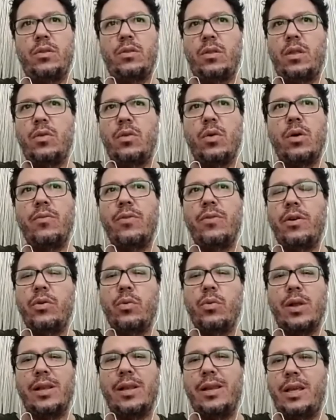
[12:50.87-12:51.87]
They were very
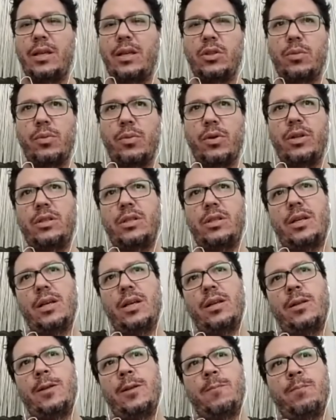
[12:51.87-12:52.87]
well linked
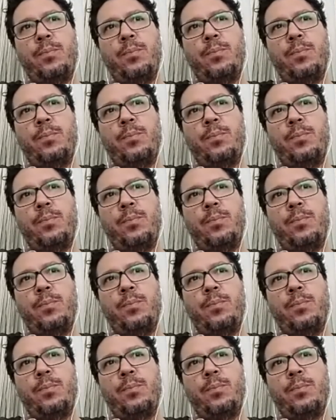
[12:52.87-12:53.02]
politically.